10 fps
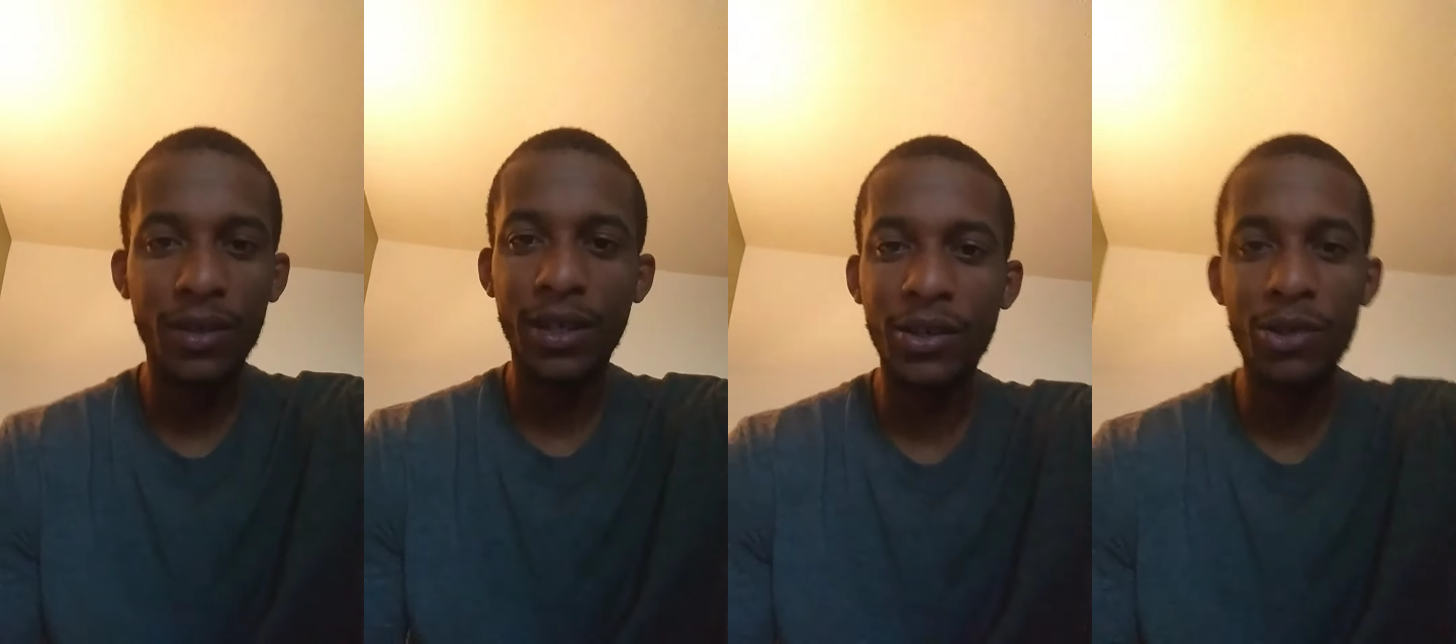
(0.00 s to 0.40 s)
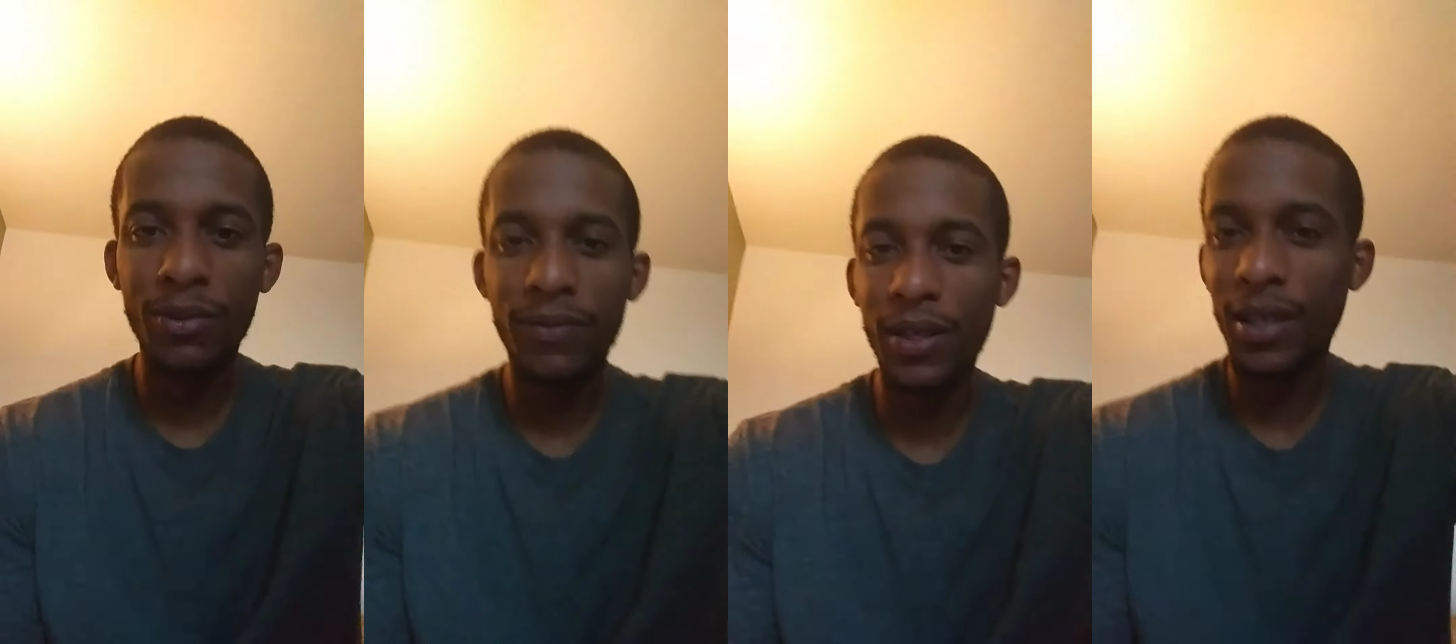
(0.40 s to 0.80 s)
I know you've been
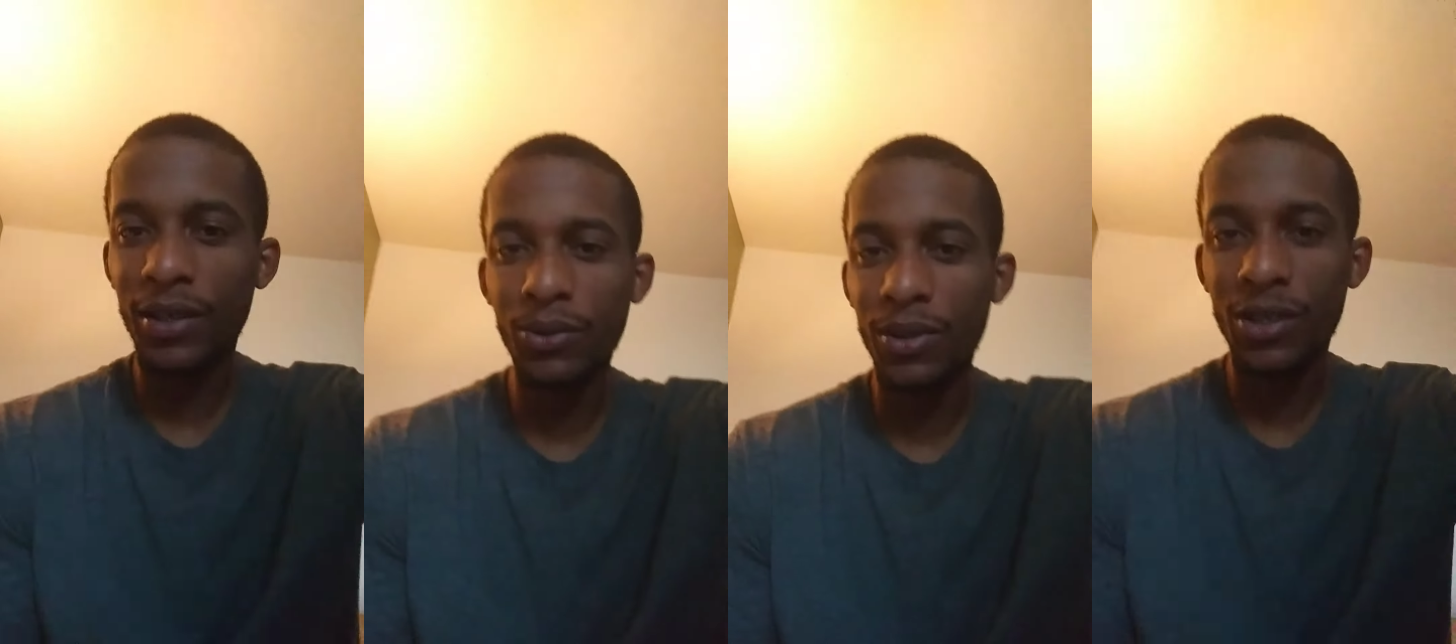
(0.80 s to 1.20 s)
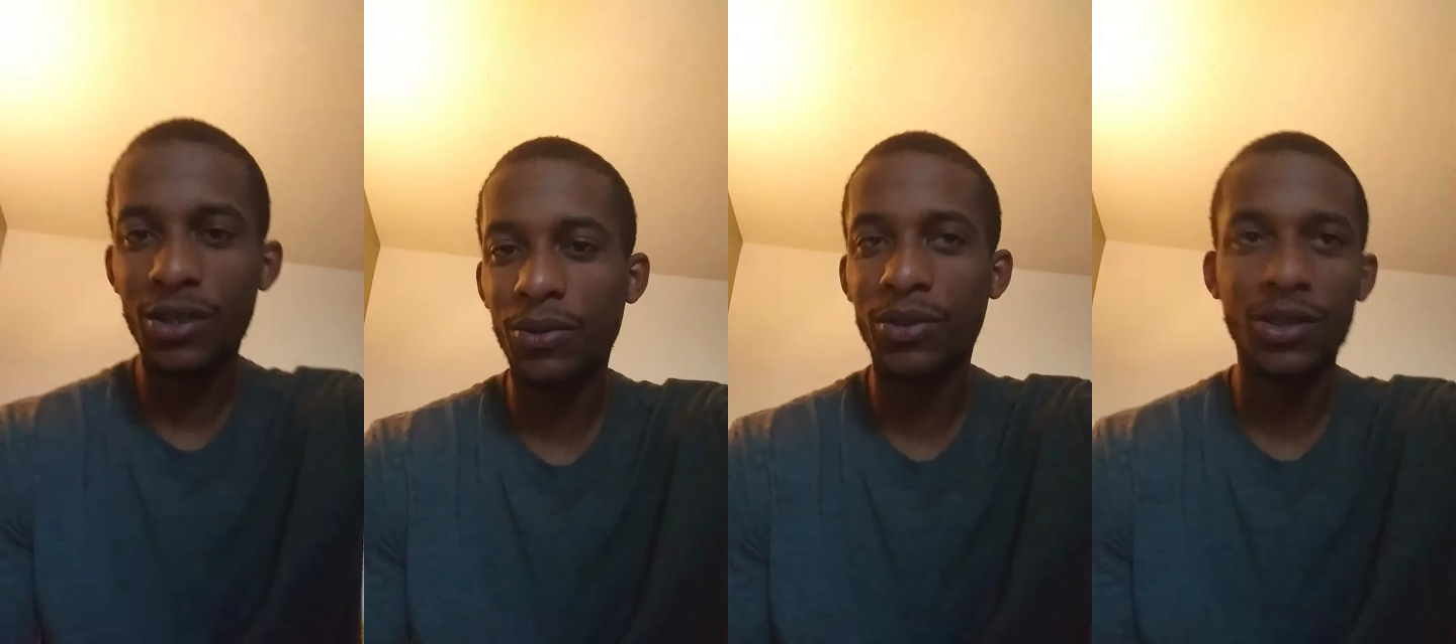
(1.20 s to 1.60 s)
flying doing these
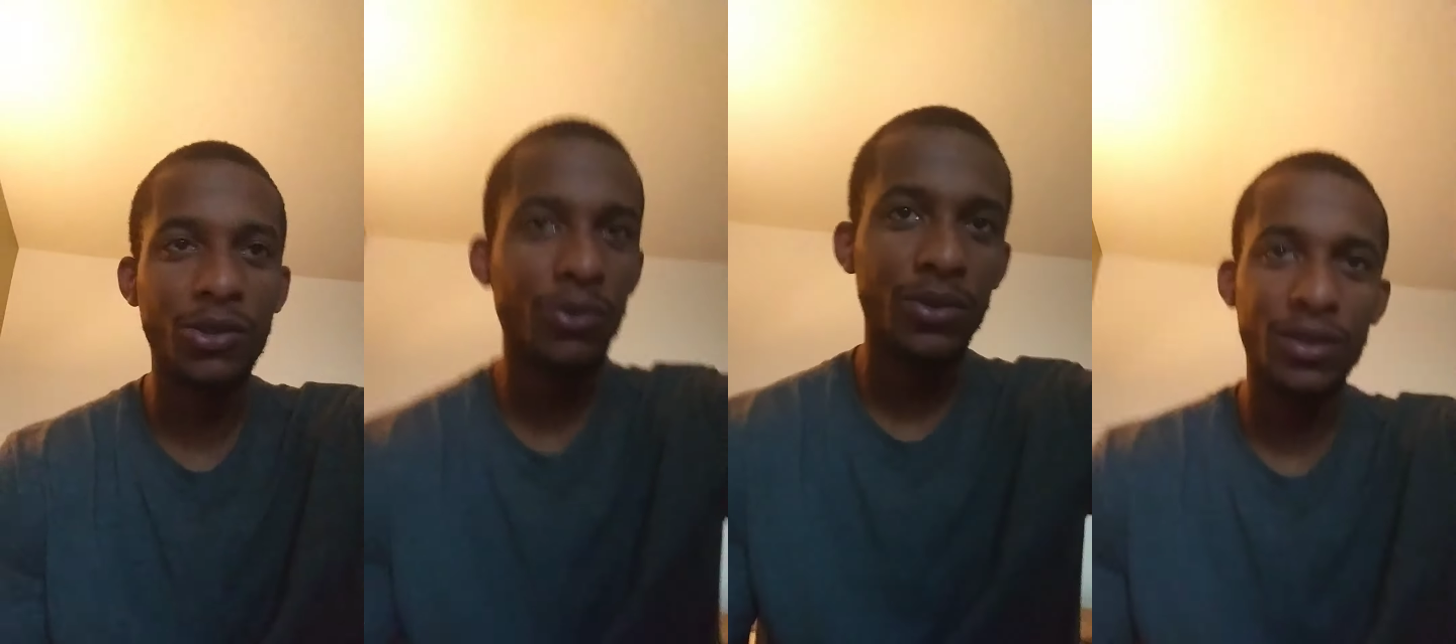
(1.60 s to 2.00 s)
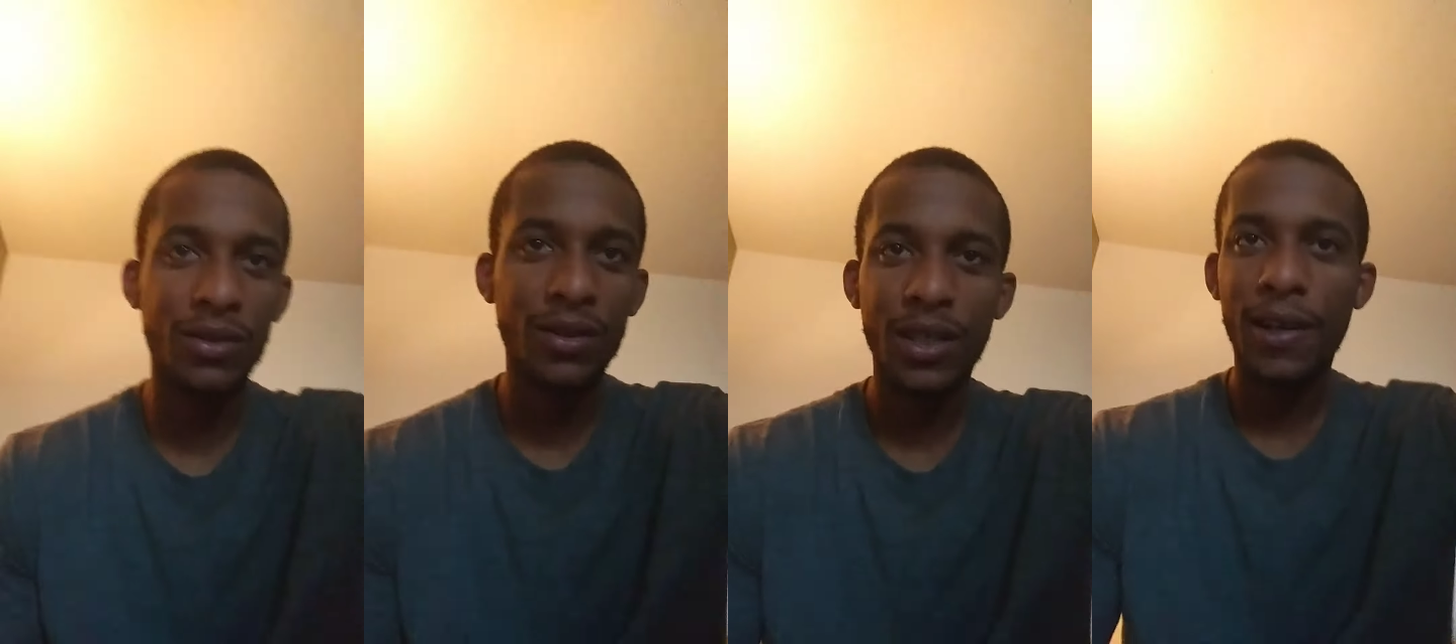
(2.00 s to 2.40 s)
shows since you was
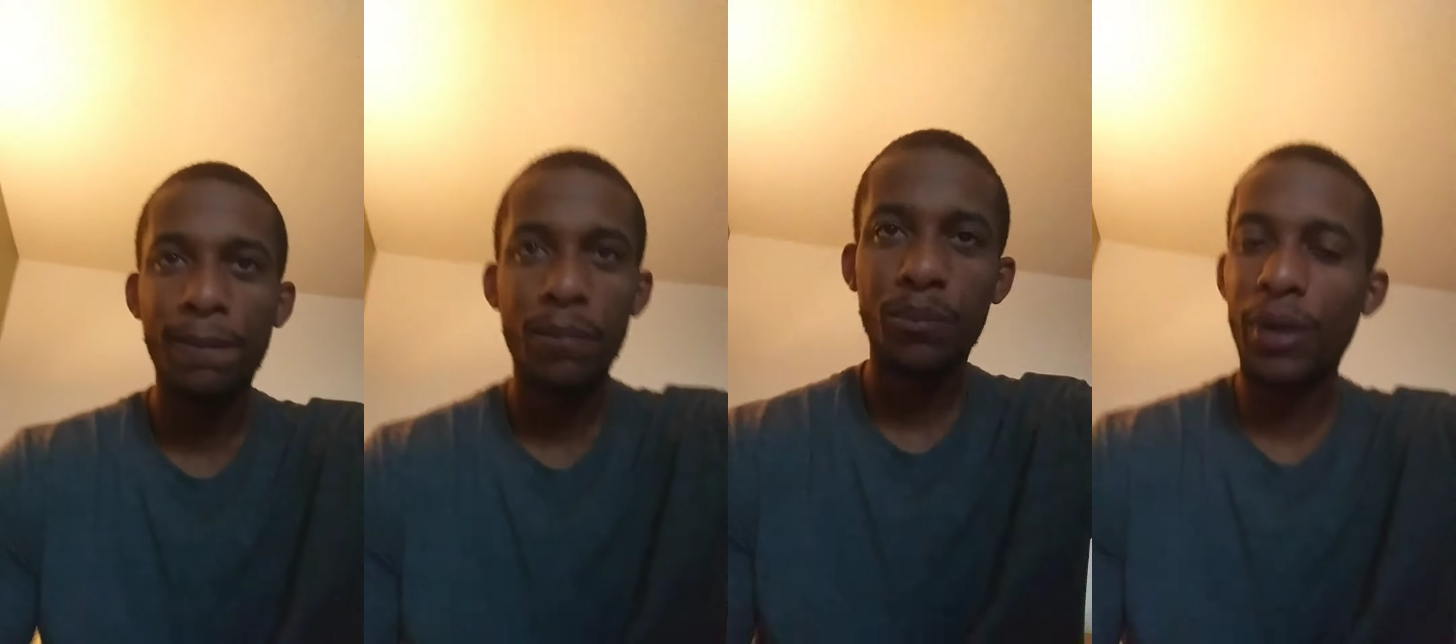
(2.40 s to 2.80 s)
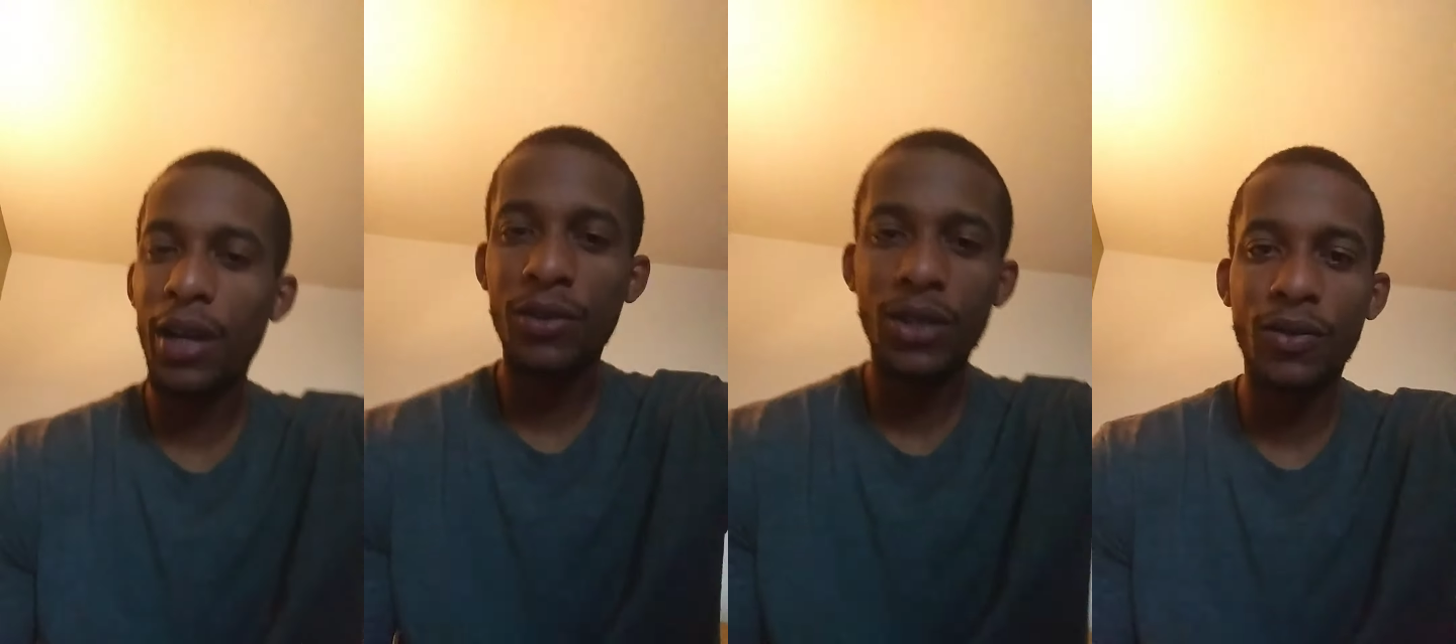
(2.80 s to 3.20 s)

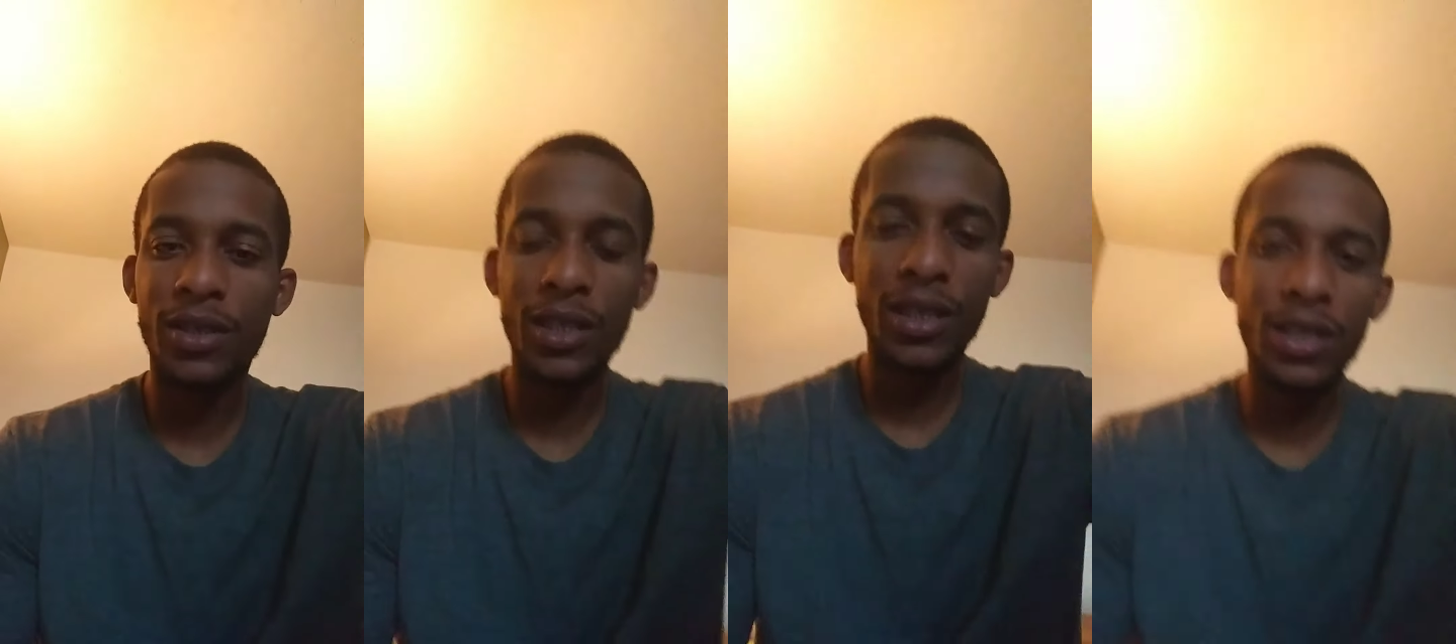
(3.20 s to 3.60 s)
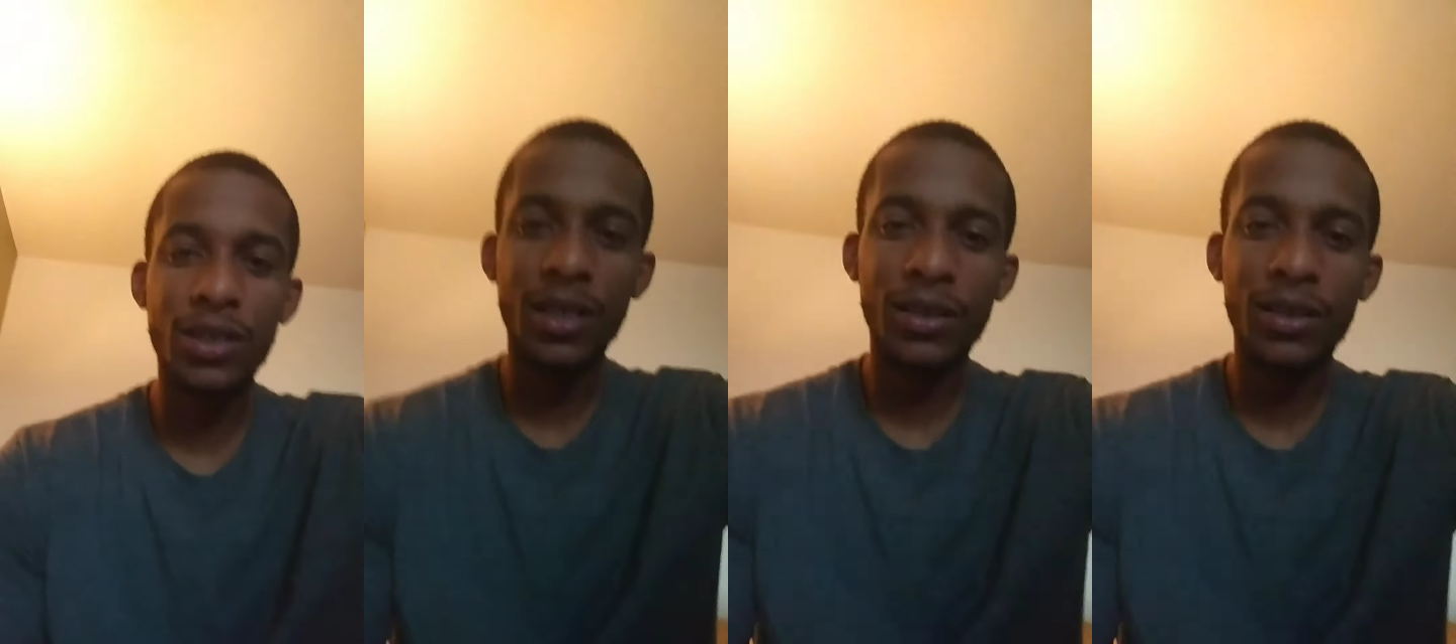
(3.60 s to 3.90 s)
probably over ten years now.